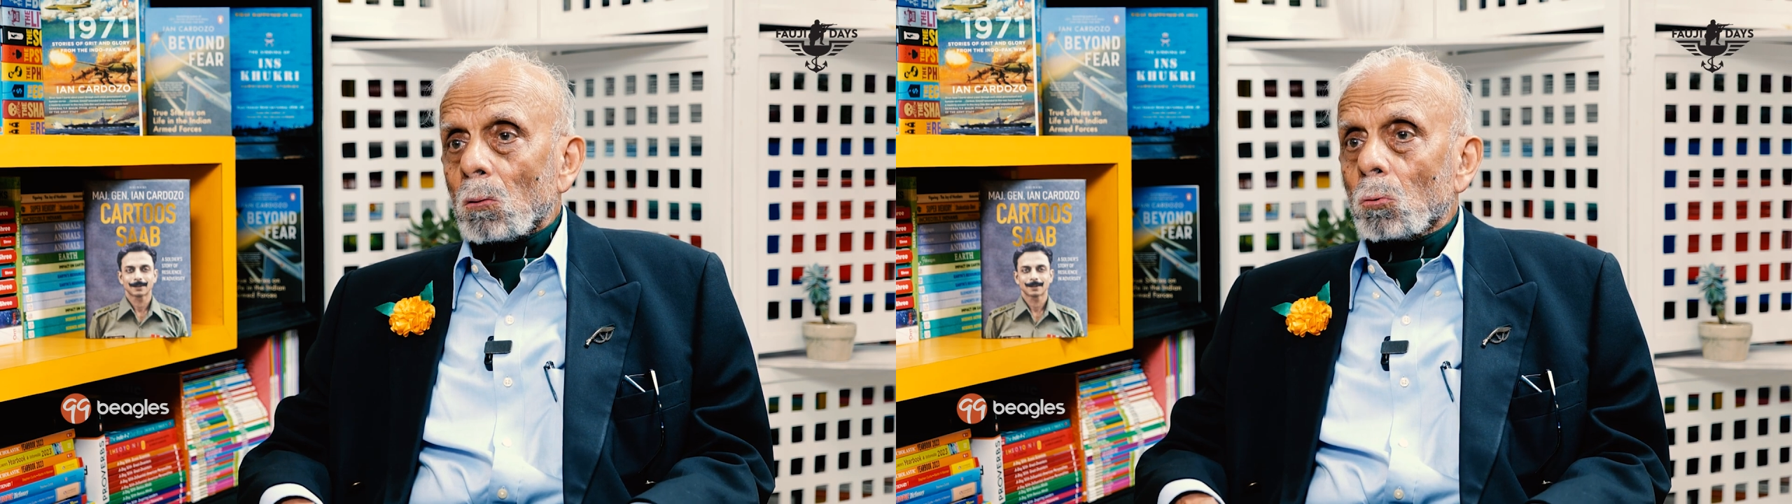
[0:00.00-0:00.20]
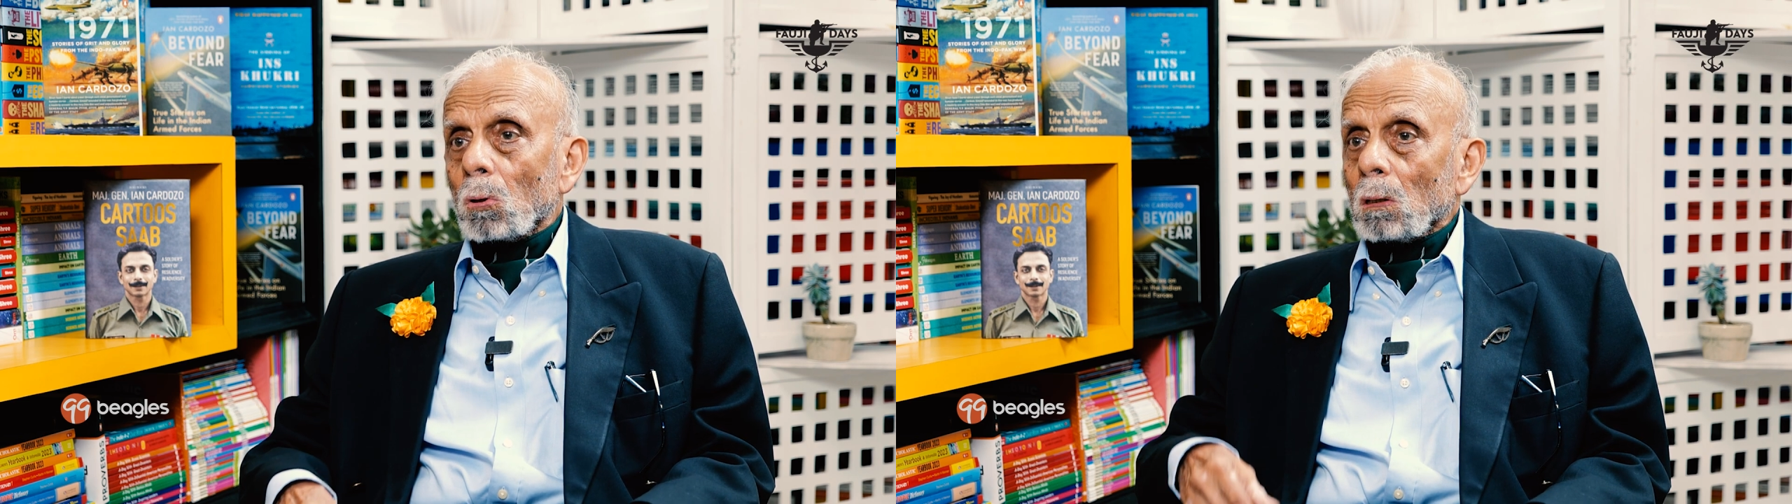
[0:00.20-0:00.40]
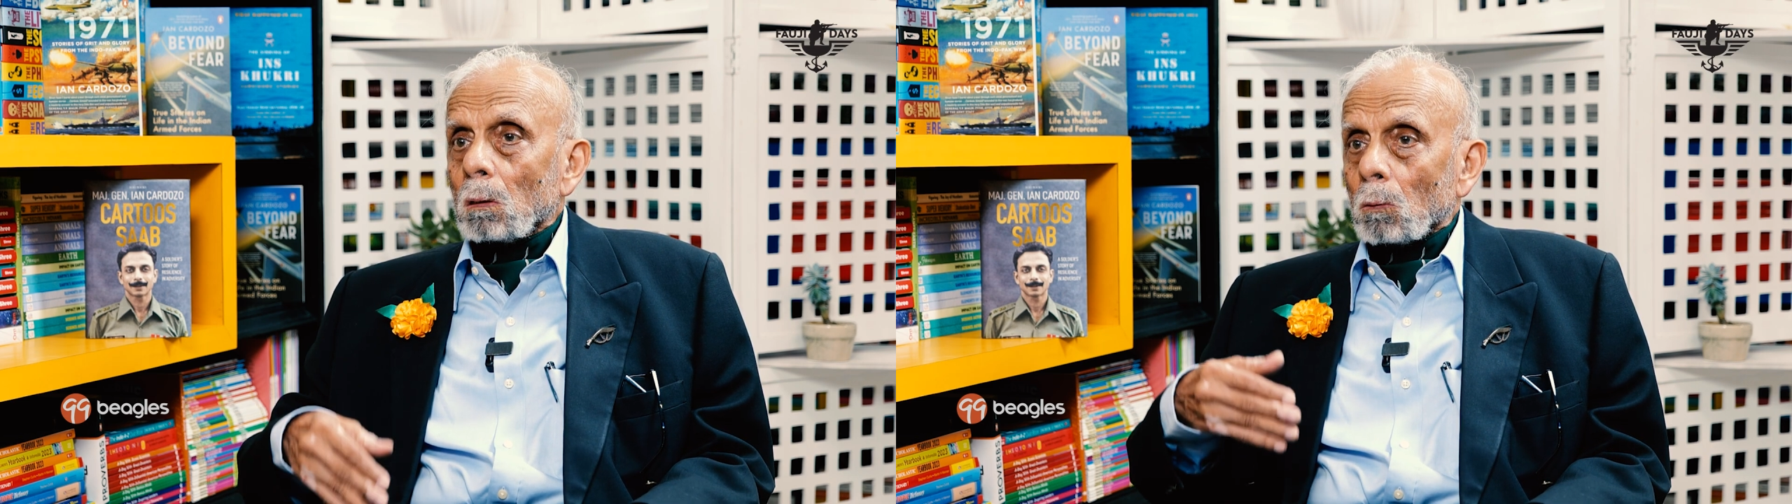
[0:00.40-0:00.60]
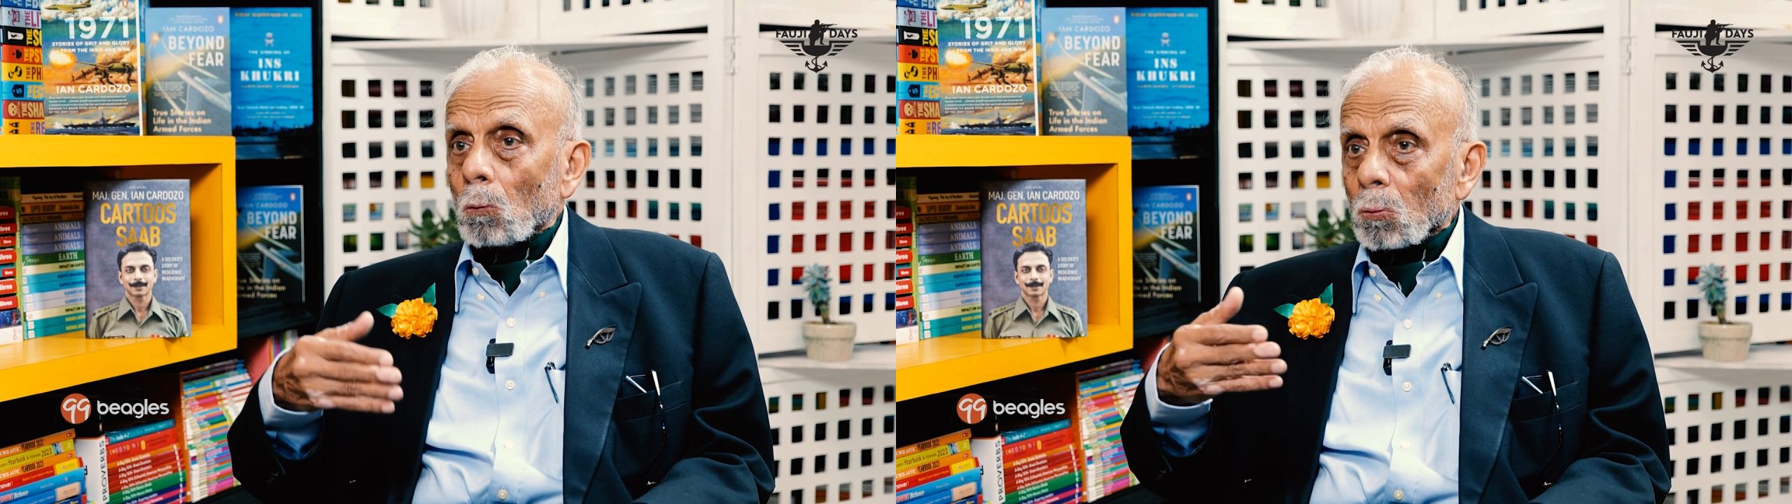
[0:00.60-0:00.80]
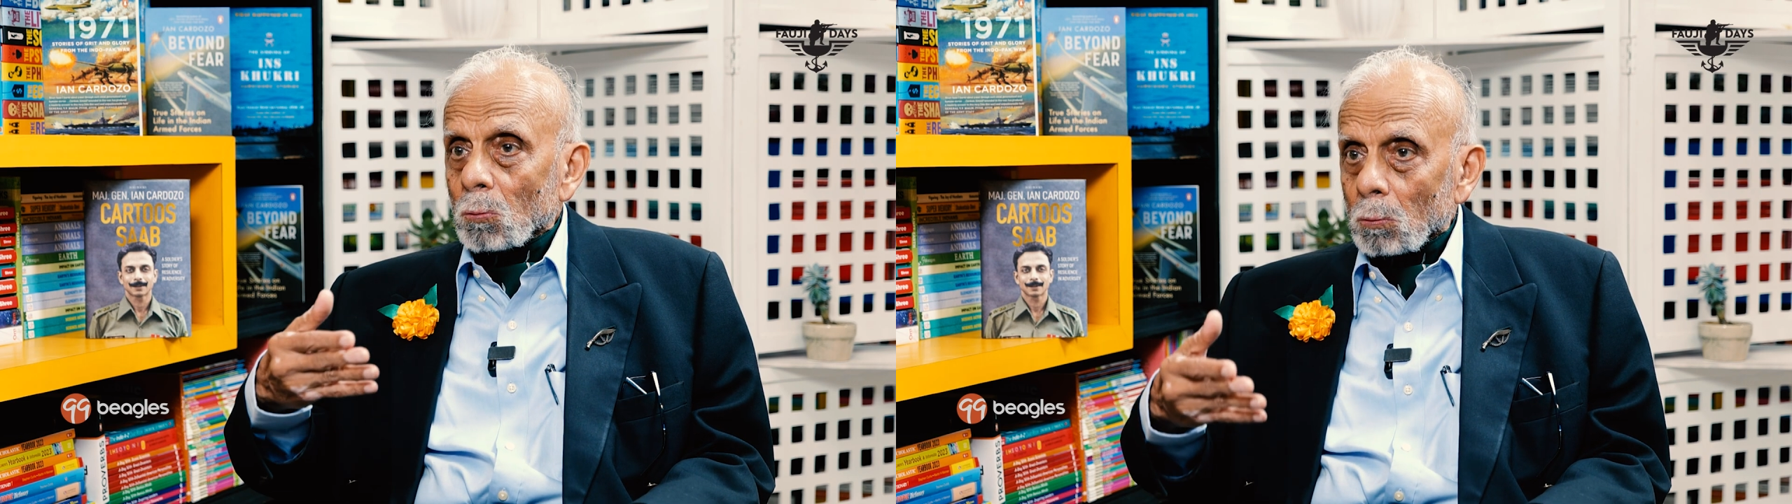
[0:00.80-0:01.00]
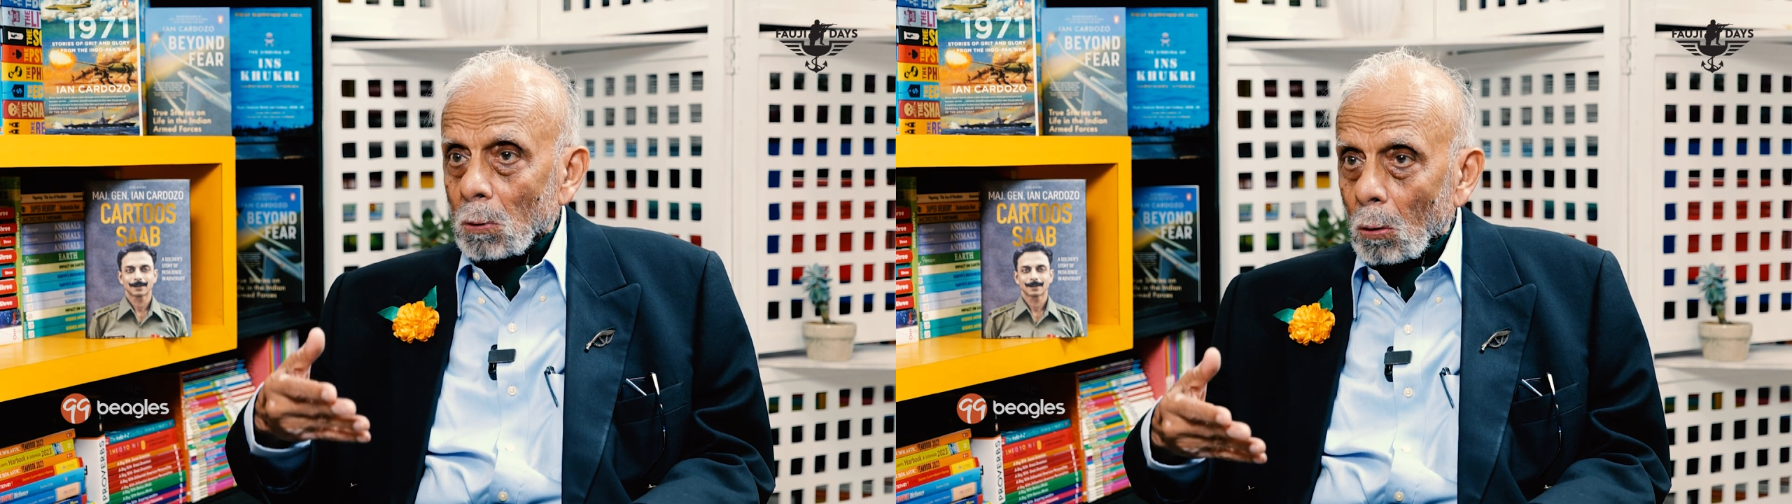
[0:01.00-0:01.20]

So he goes to the